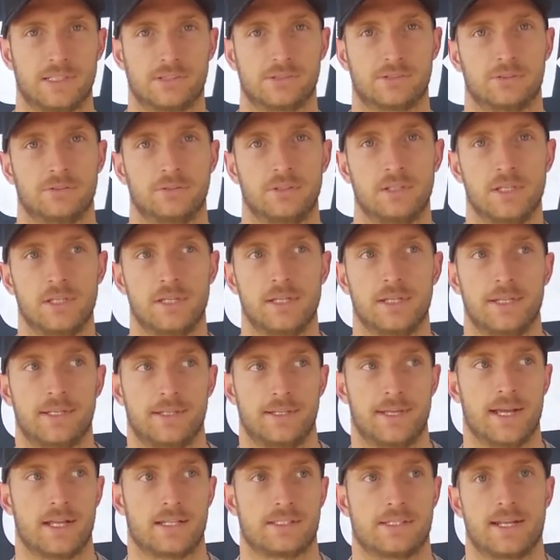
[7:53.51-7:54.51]
So
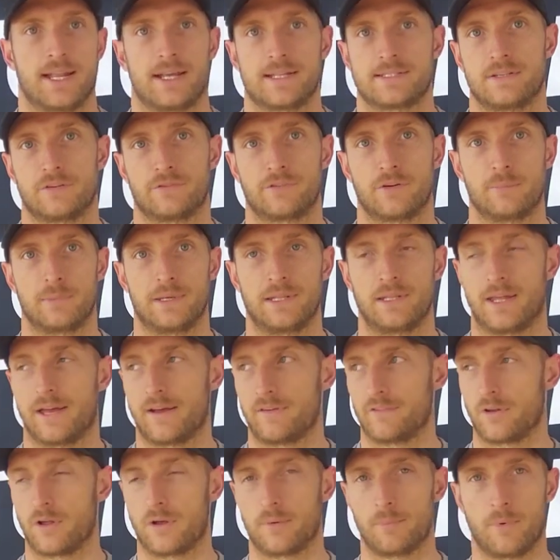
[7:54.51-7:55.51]
yeah, it's an asset for me to
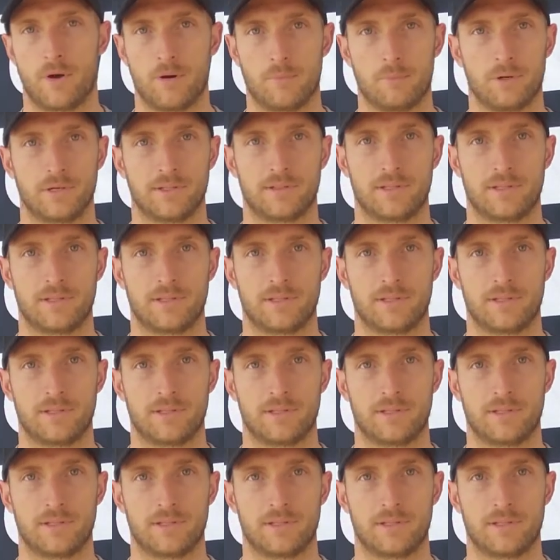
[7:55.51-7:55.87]
have on my